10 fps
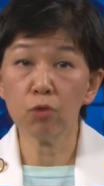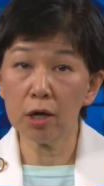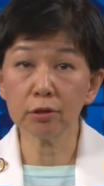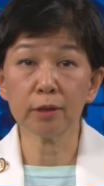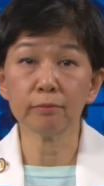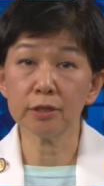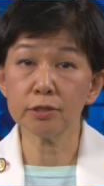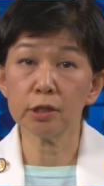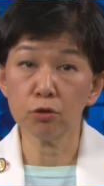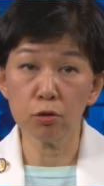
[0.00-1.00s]
welcome
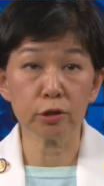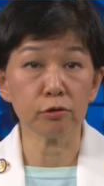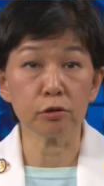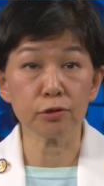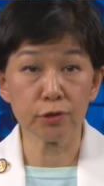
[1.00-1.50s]
this inaugural